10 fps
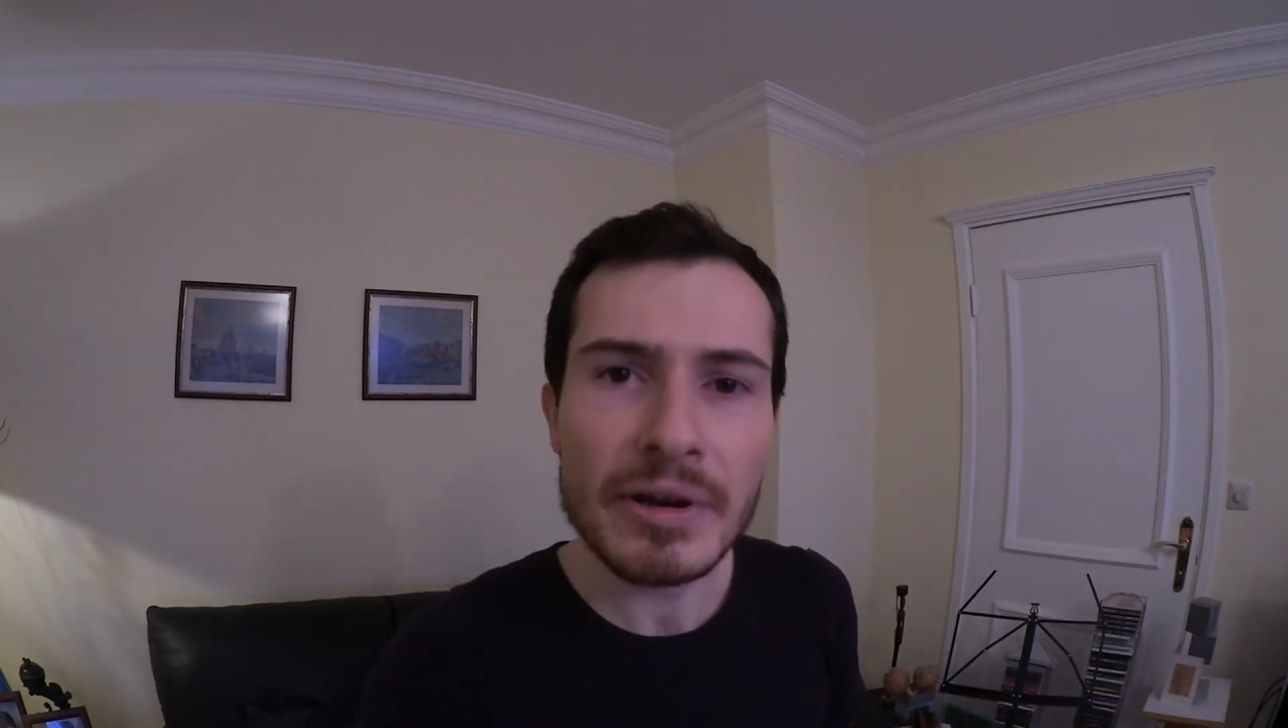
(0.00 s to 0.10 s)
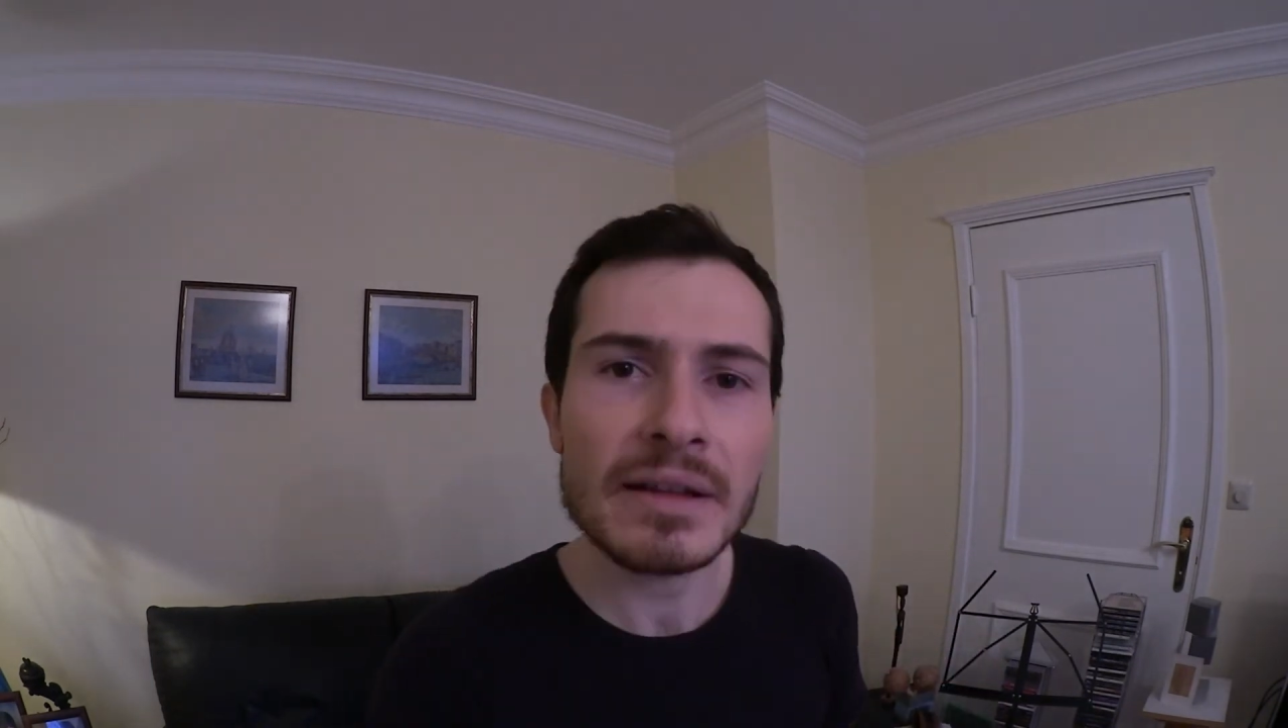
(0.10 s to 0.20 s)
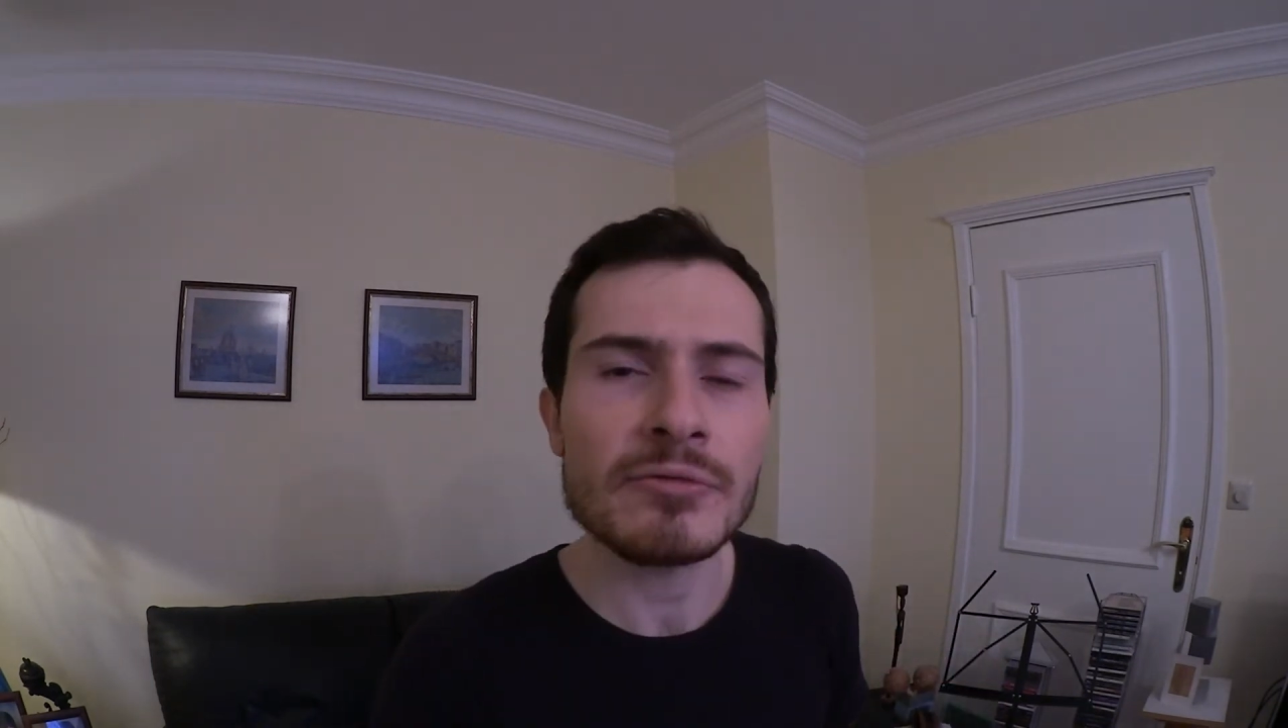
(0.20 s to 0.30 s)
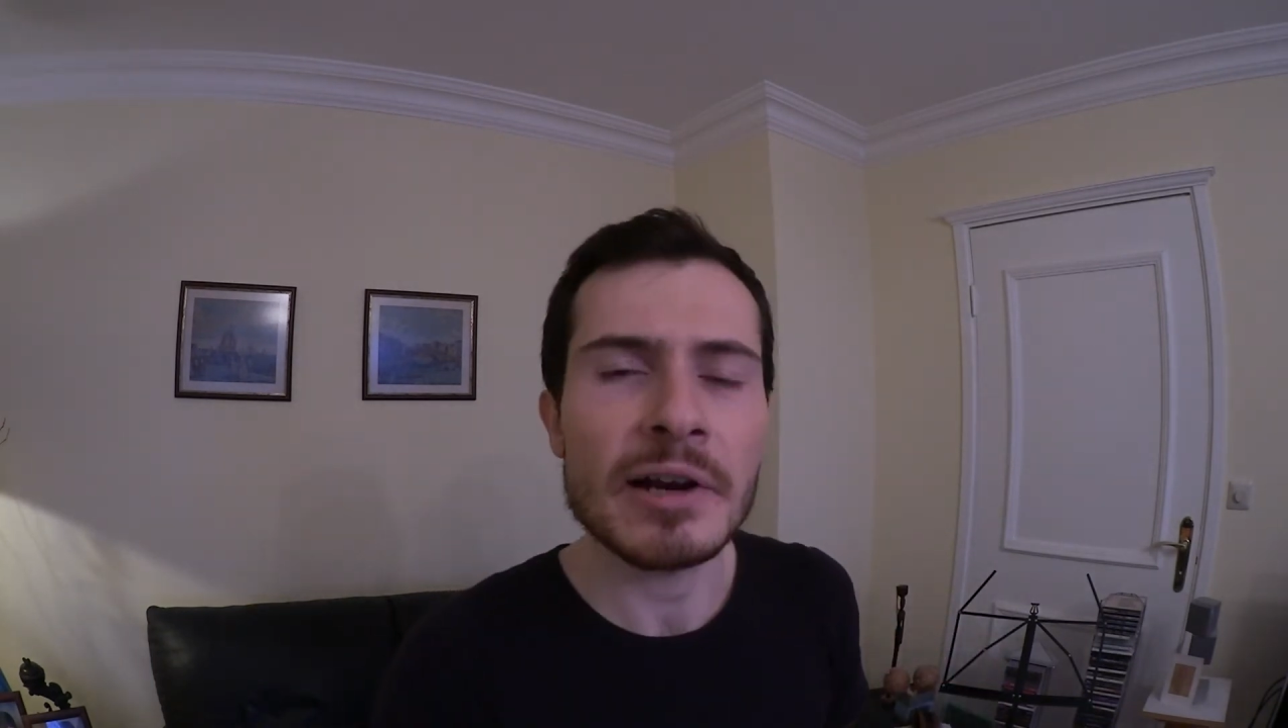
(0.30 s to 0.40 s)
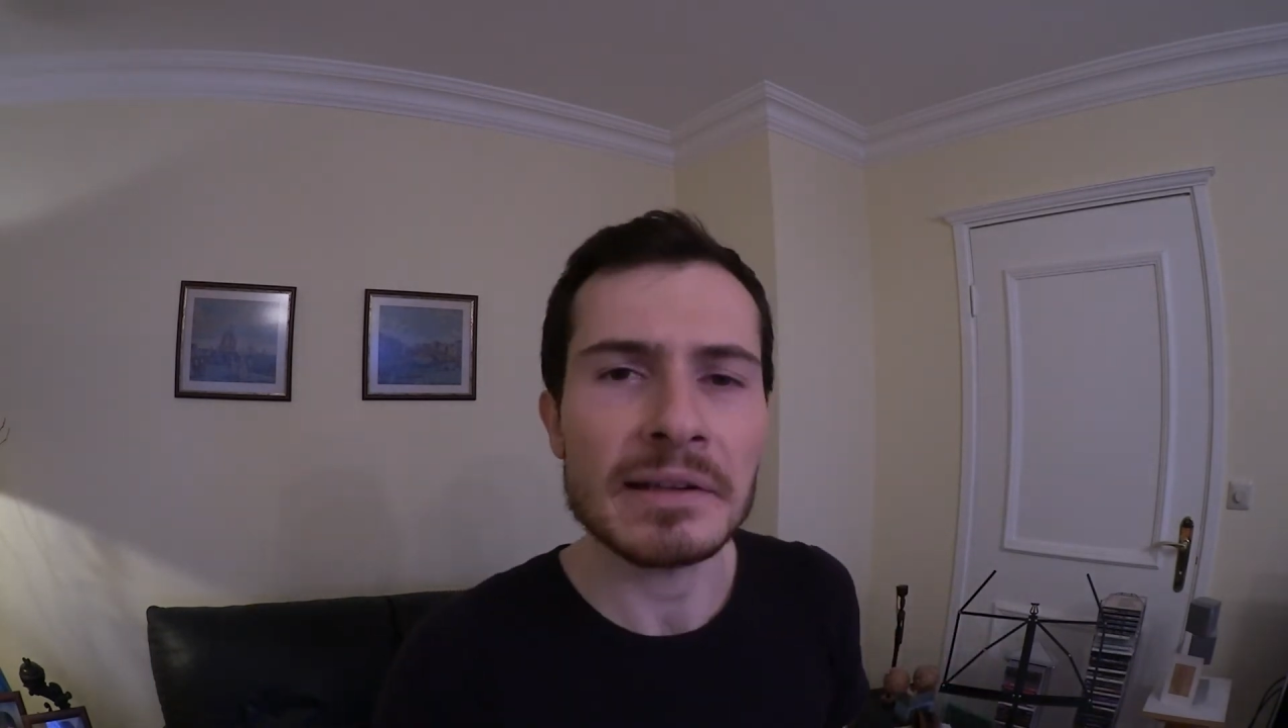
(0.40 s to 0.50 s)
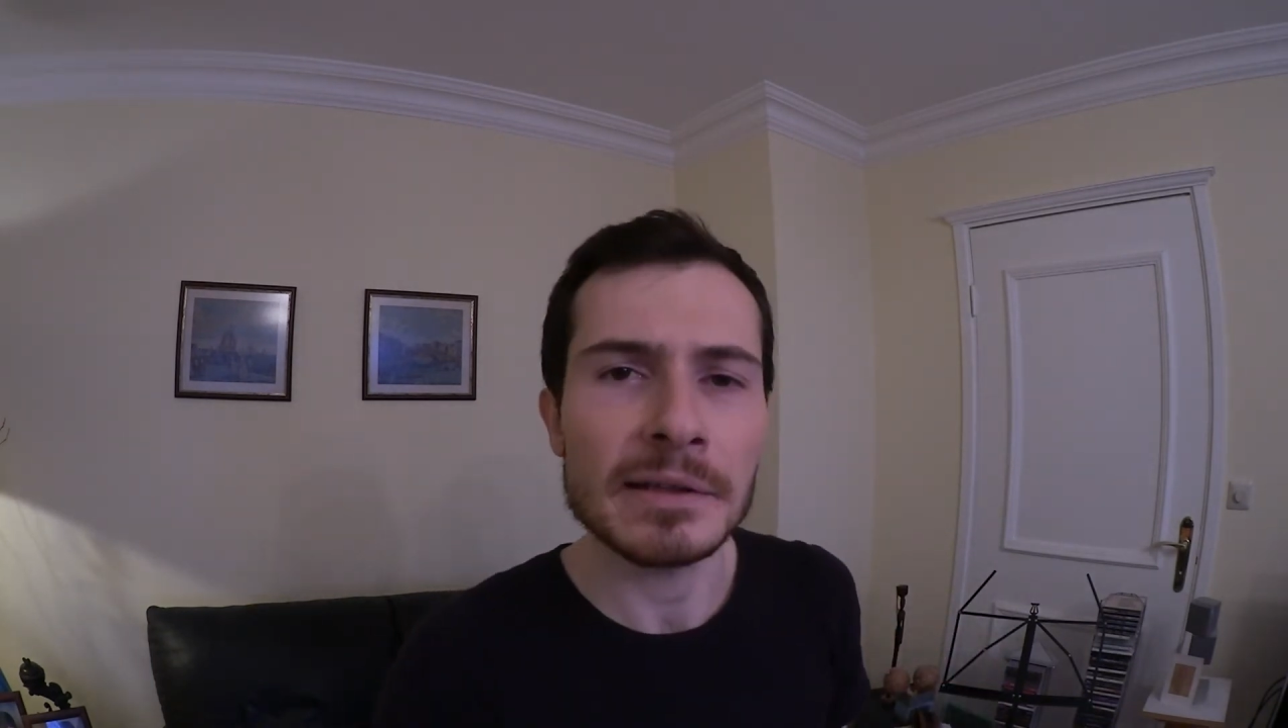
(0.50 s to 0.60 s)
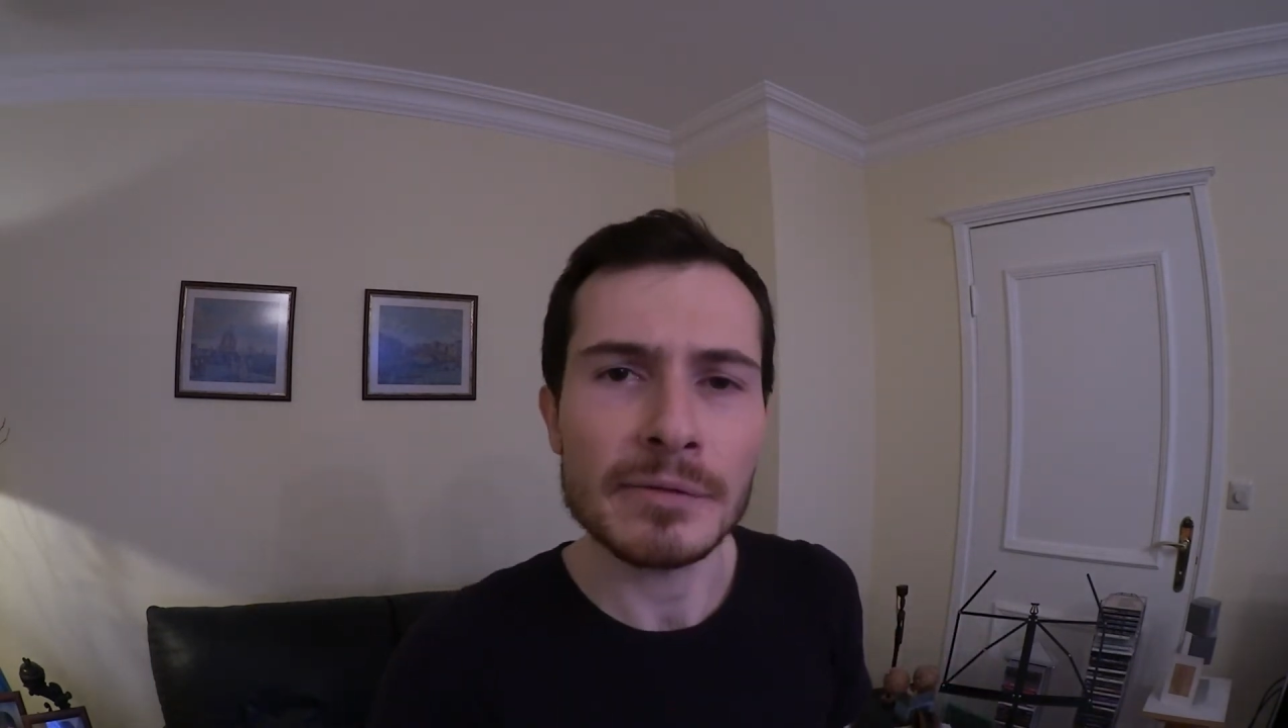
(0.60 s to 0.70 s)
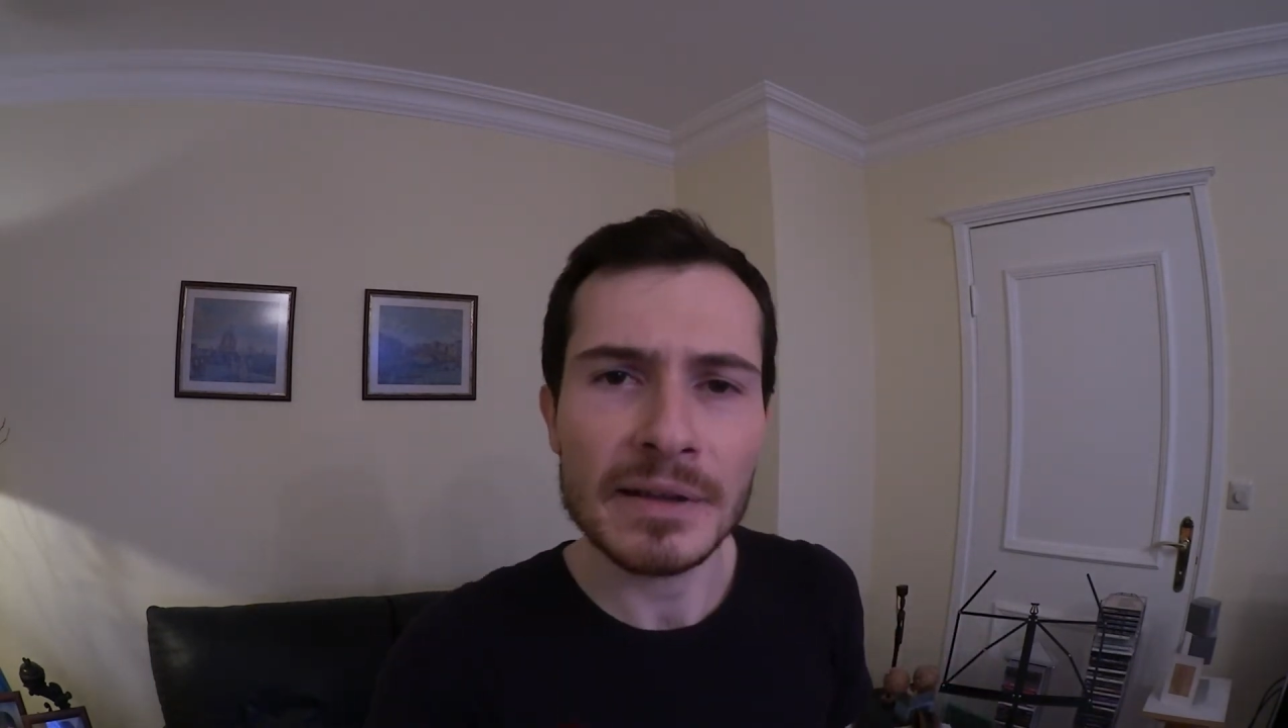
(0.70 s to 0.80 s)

attractive,